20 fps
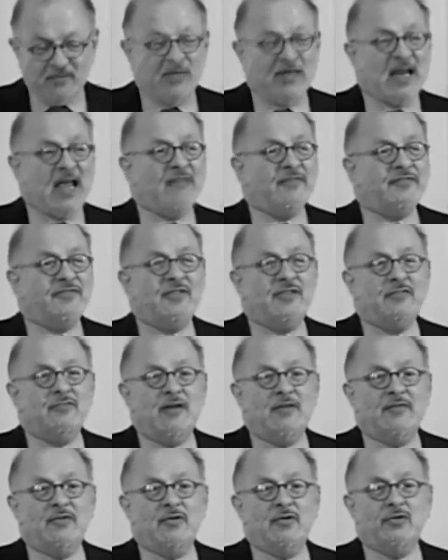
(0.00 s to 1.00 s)
but after the
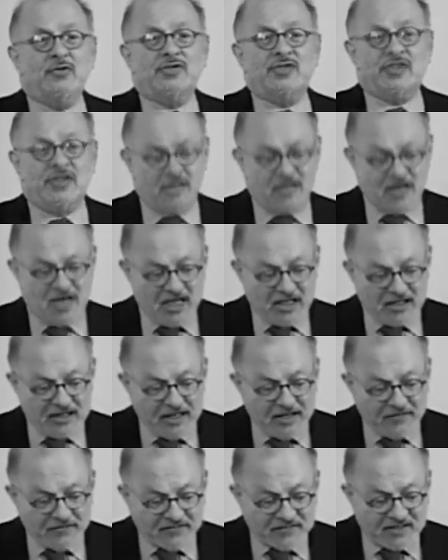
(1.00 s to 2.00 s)
revolution
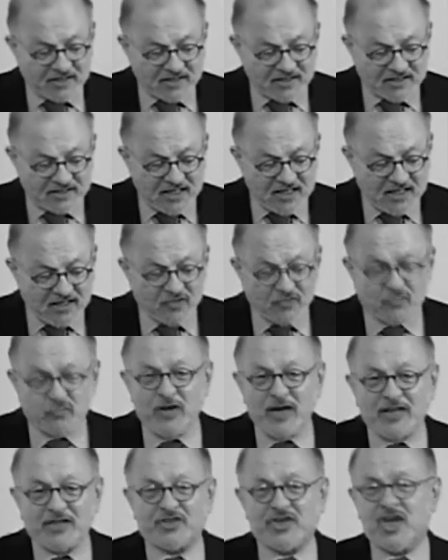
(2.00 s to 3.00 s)
lived to see the
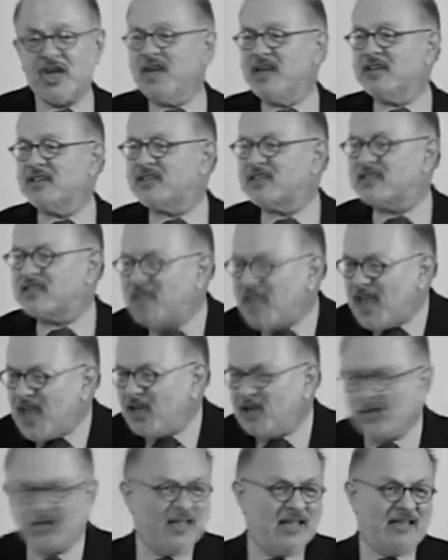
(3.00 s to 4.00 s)
rich
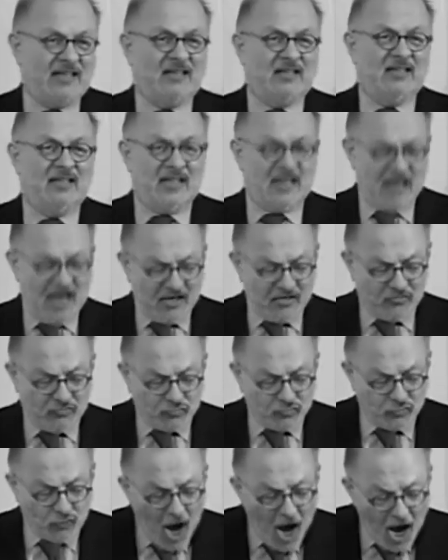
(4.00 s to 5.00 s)
steal Italy
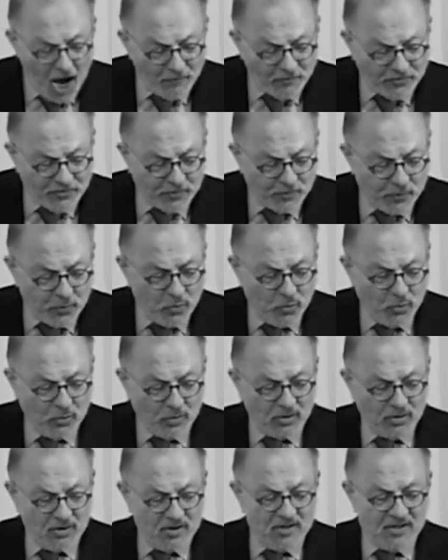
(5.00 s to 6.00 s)
and rob the
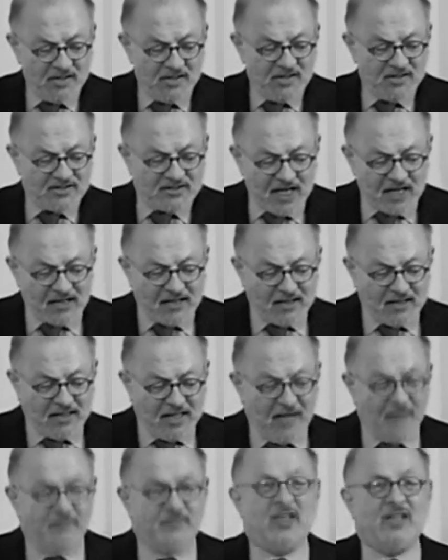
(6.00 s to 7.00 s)
poor, selling
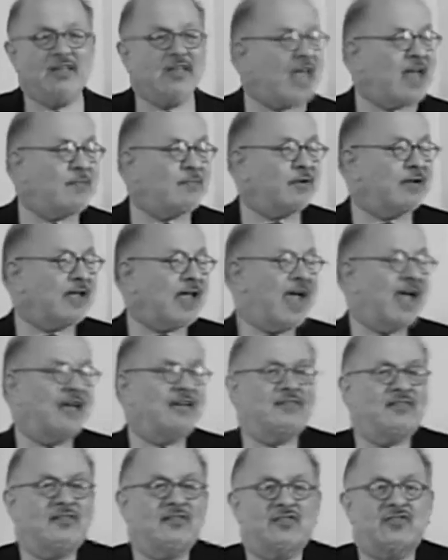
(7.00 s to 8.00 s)
them to labor
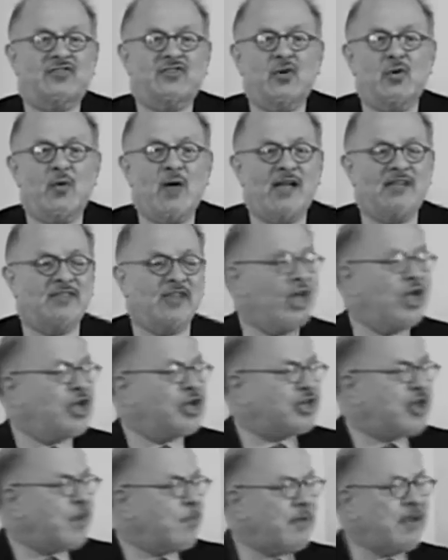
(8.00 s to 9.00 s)
gangs in Suez,
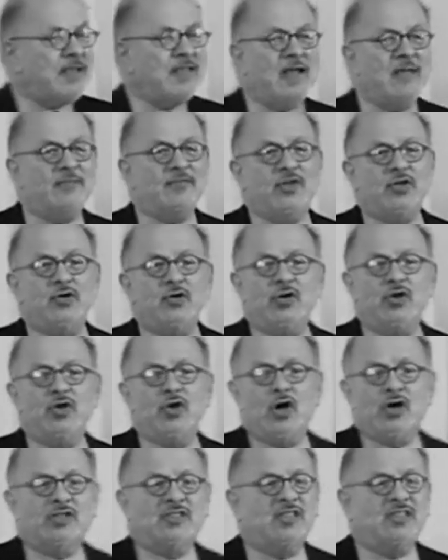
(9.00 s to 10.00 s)
shipping them to New
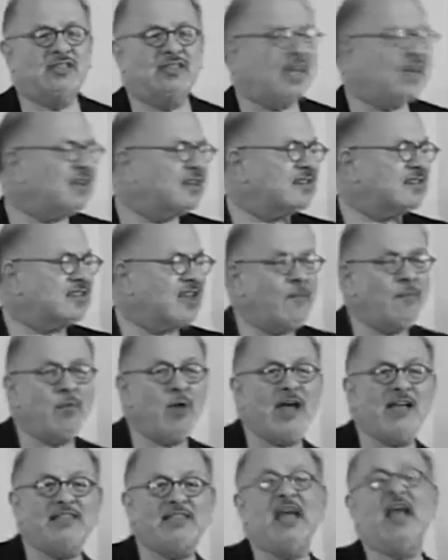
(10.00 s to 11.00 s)
York to dig
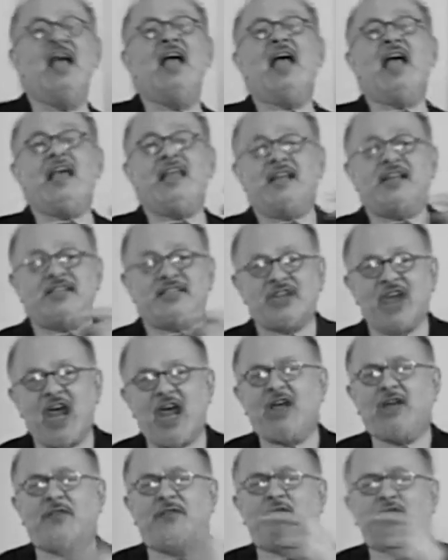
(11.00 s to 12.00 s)
subways in
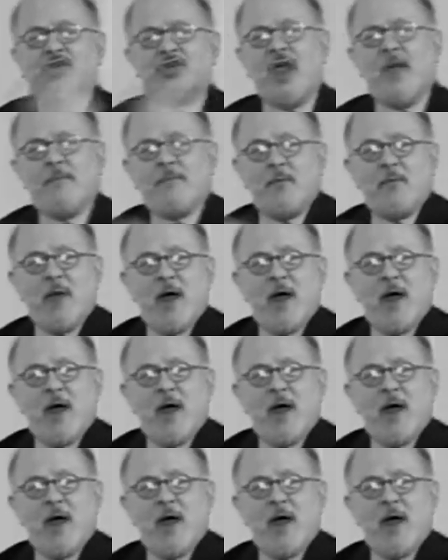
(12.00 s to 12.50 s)
exchange for cheap